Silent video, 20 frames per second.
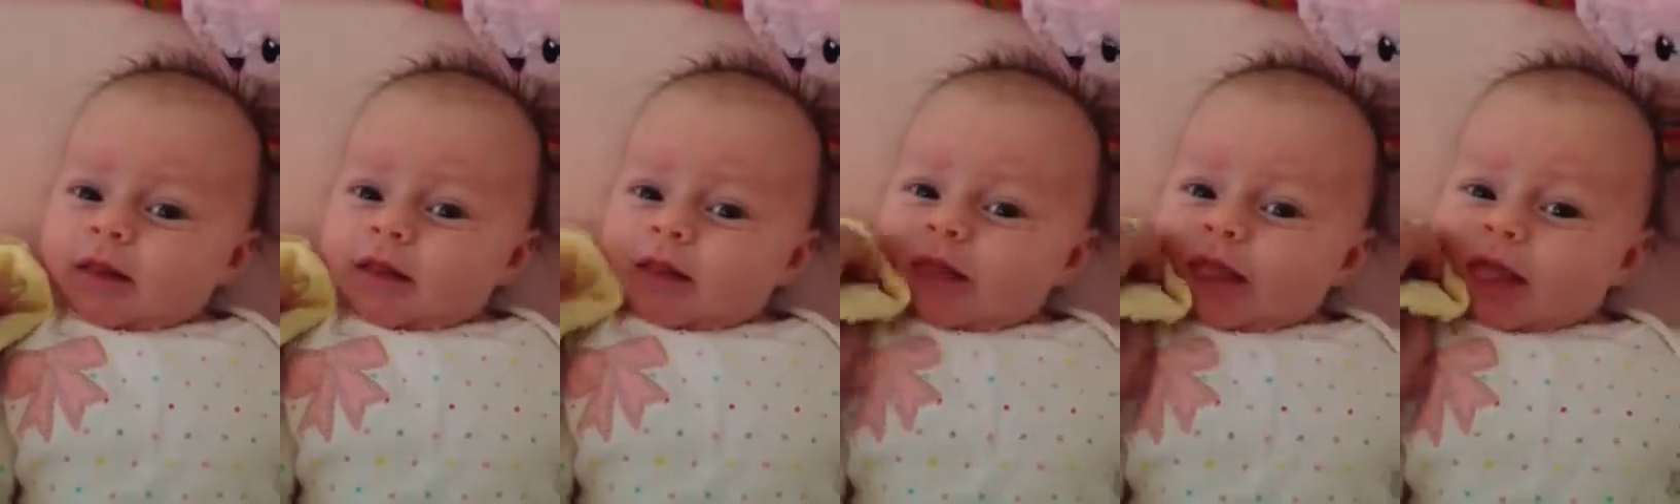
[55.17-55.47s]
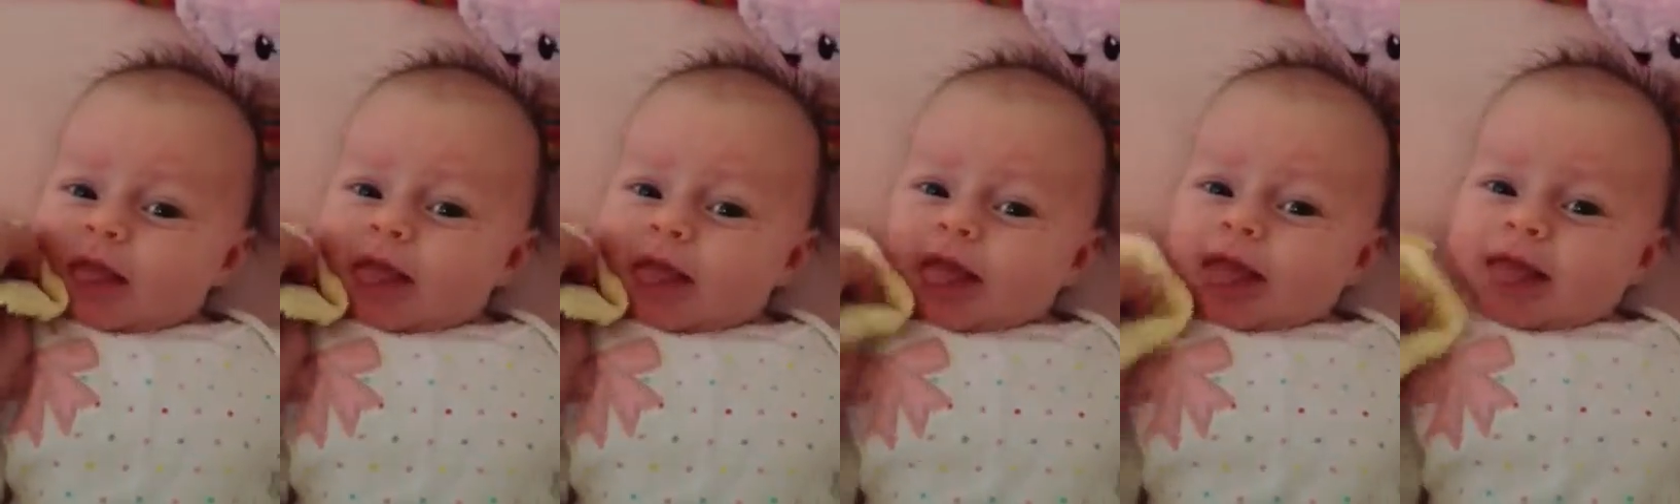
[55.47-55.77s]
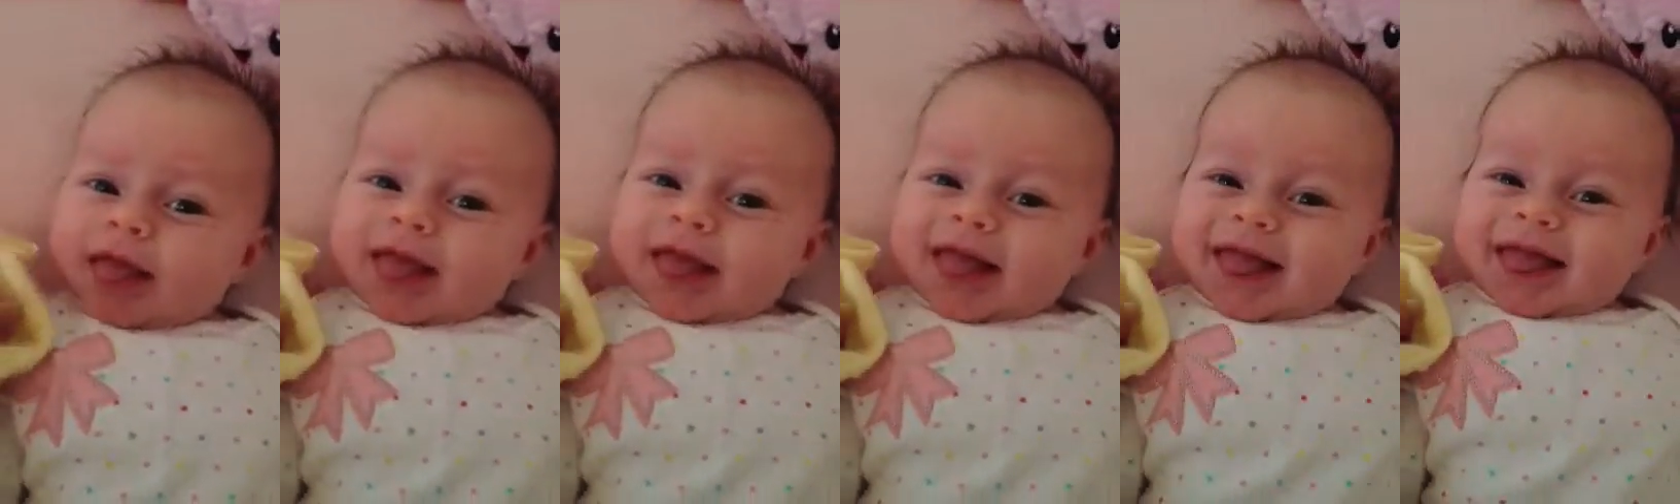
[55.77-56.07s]
What
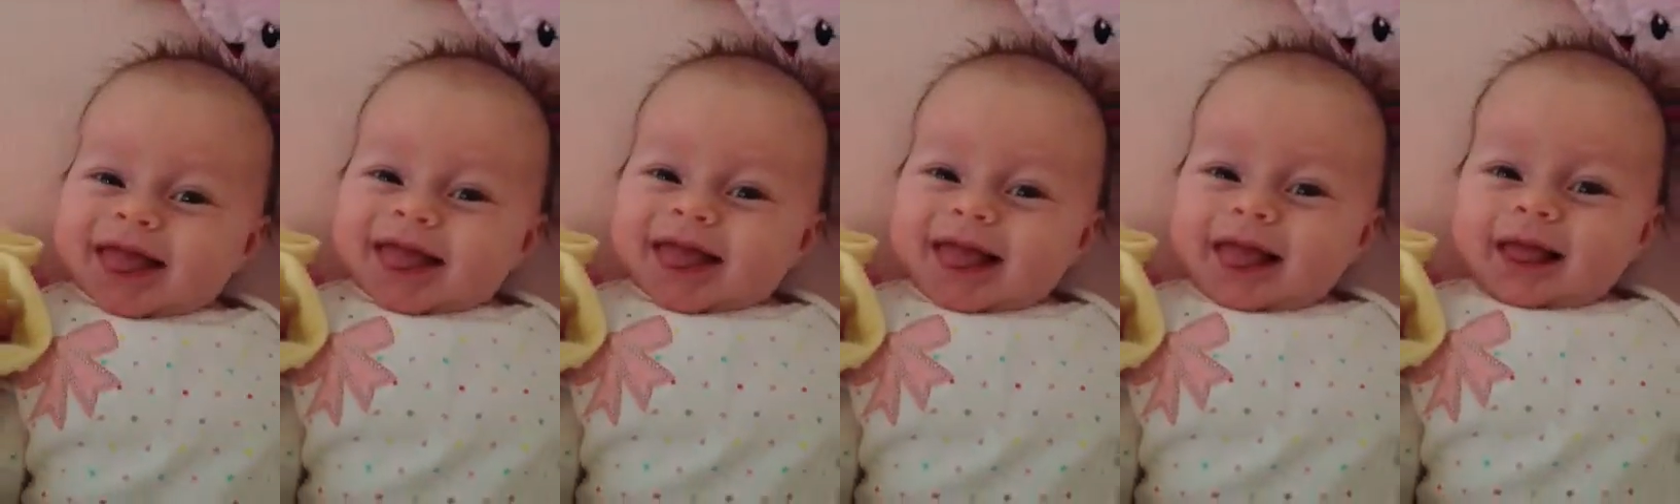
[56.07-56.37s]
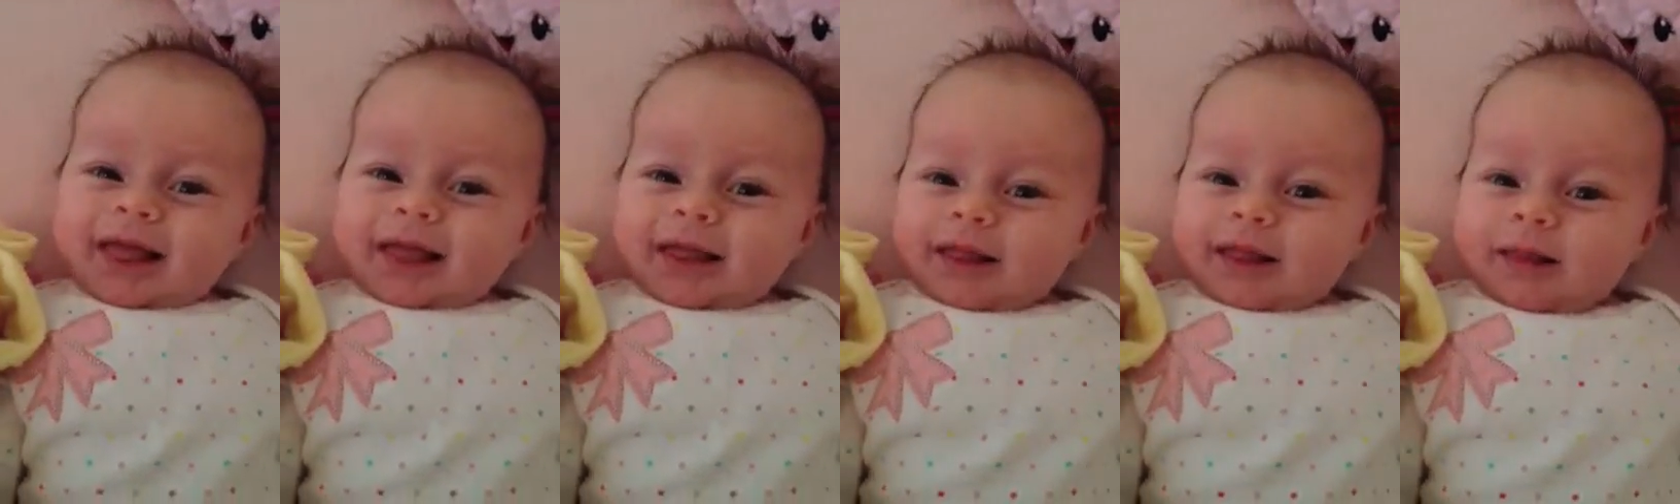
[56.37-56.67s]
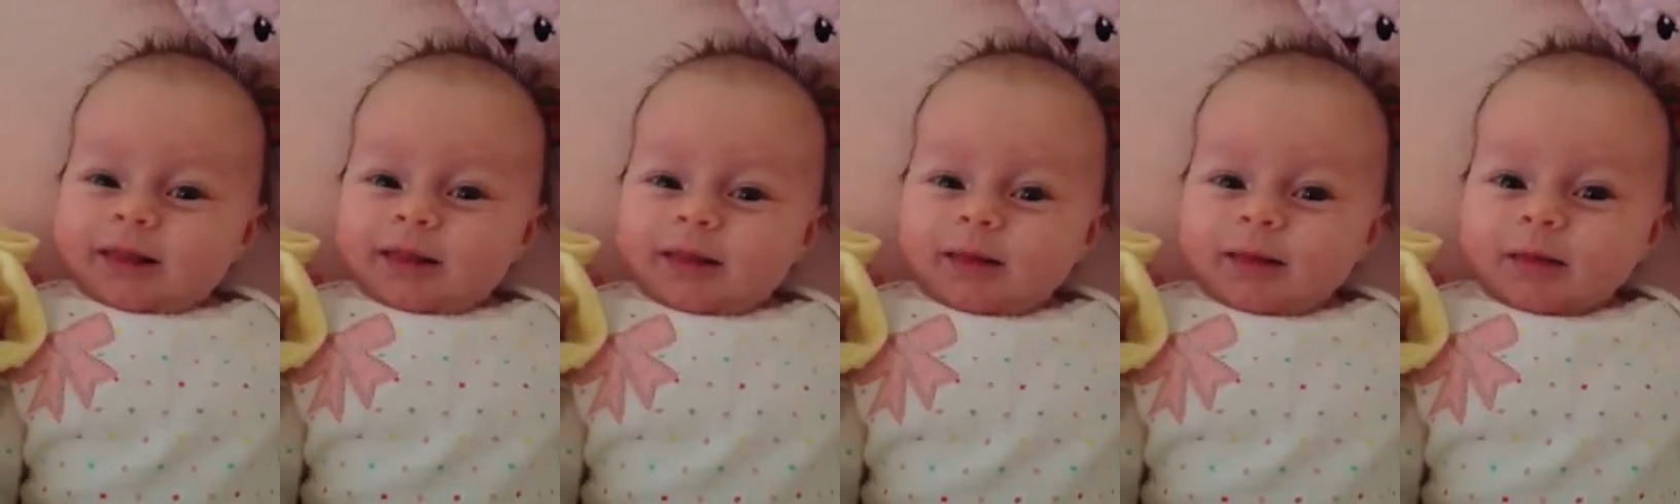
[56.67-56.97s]
else?
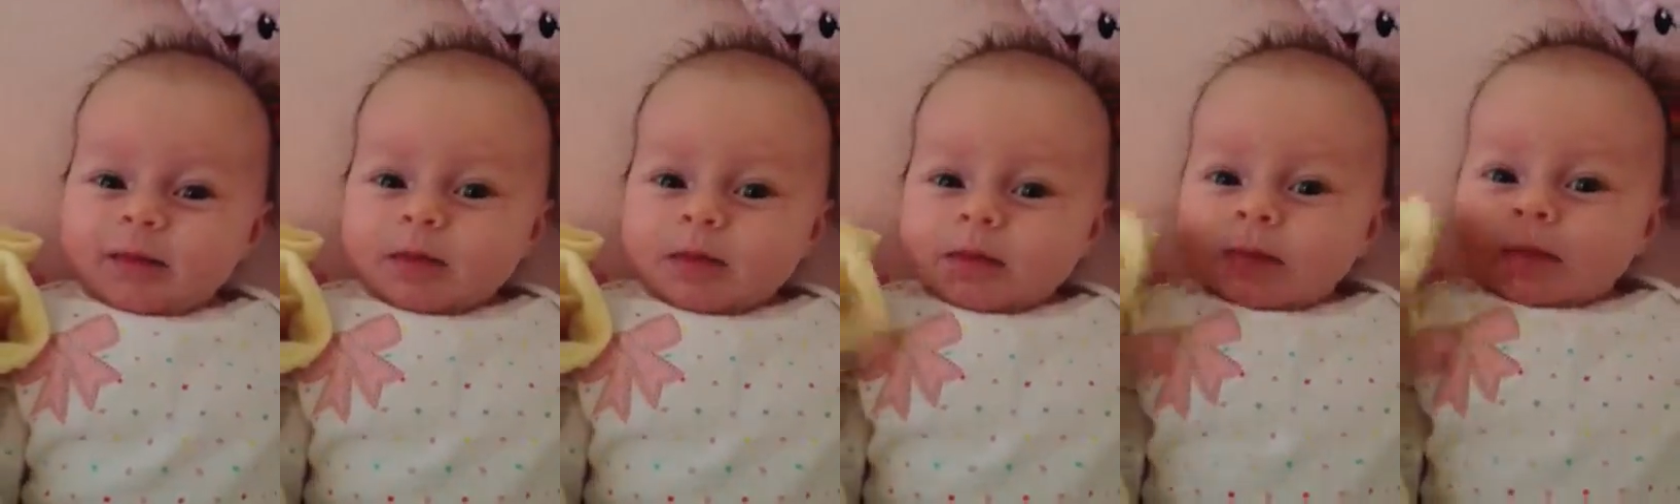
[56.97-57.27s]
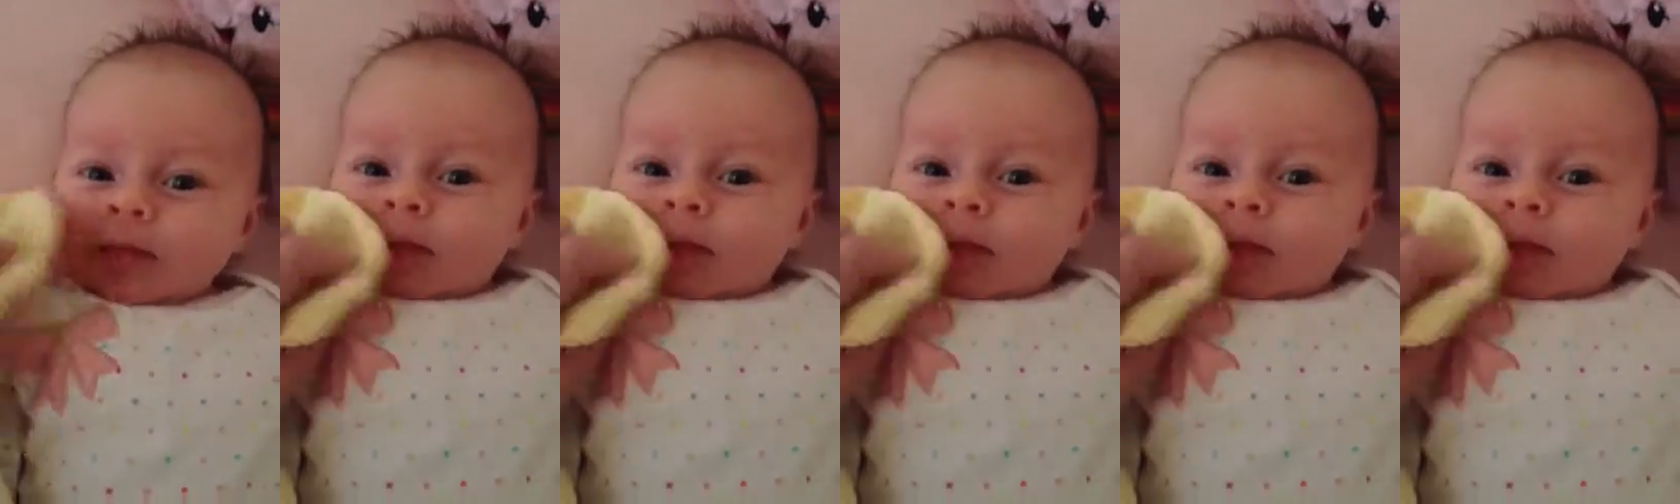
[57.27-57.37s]
Are you